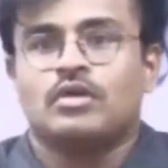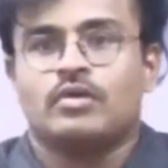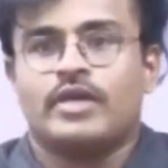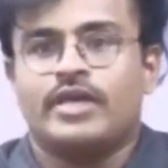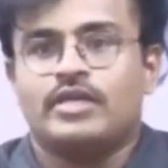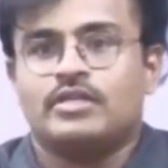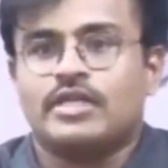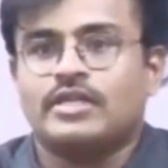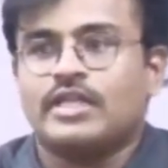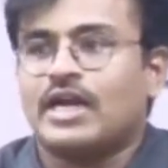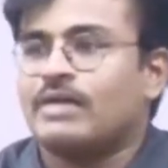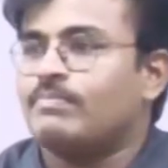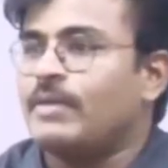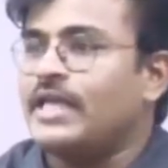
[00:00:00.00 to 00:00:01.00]
Okay, then there
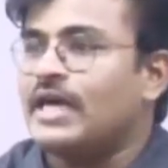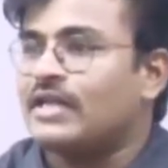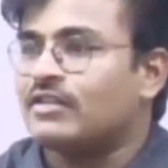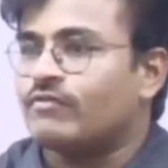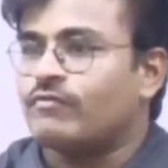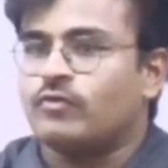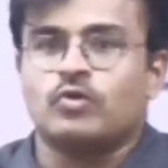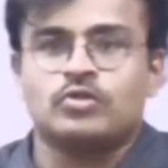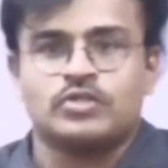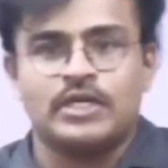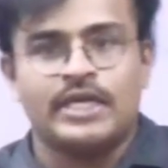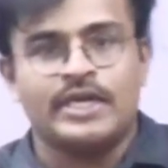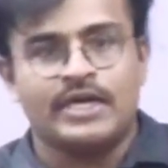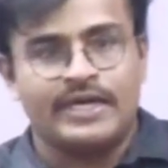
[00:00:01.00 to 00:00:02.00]
are many other forts
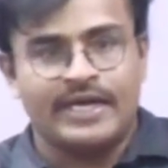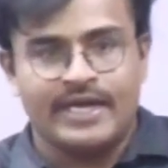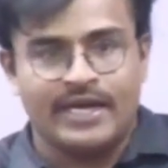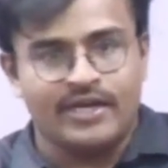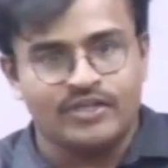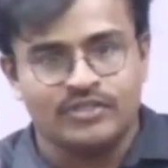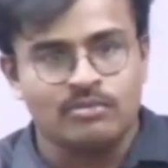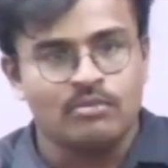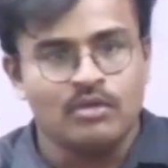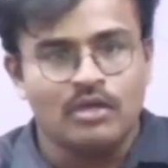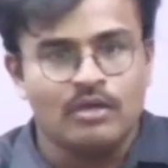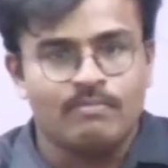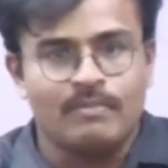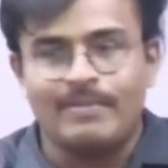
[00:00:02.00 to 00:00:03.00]
in Deccan region,
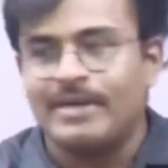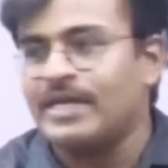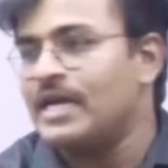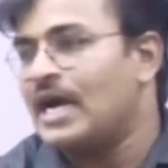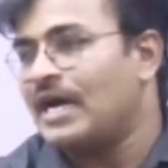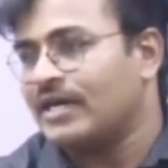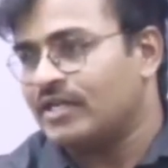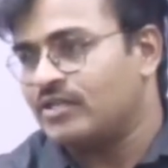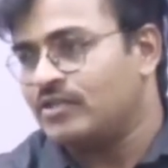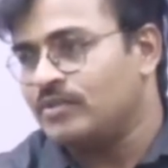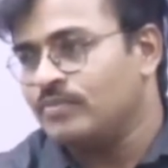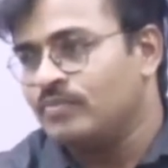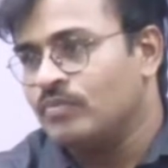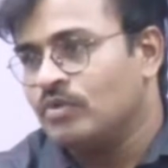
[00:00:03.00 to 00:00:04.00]
Bahmani architecture.